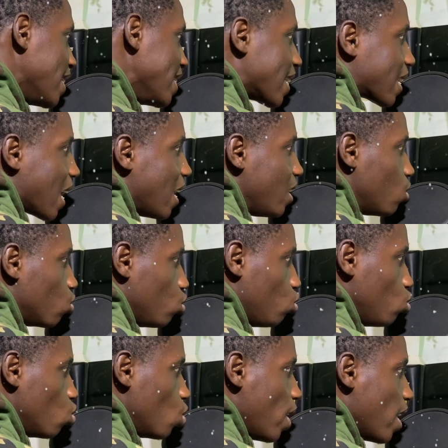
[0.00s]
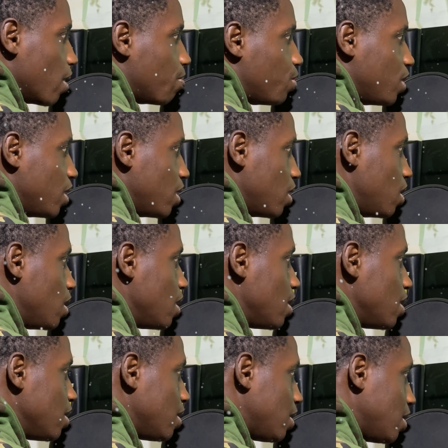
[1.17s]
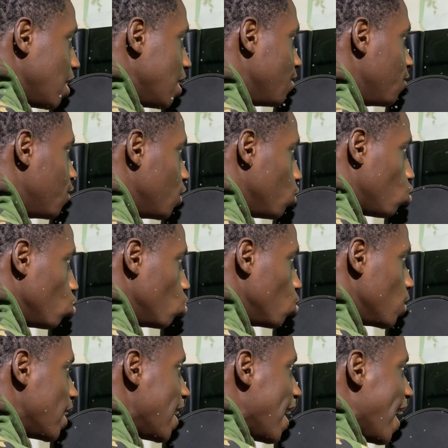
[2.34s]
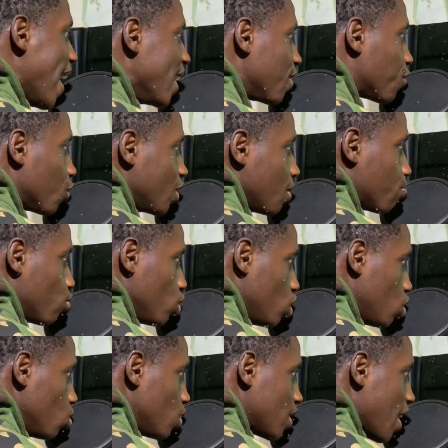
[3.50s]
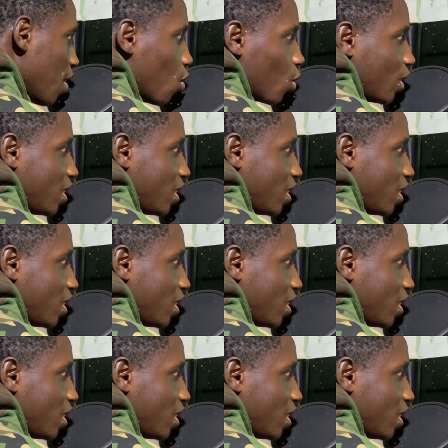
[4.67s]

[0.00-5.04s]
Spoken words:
The Kali Audio LP6 V2 is for the producer or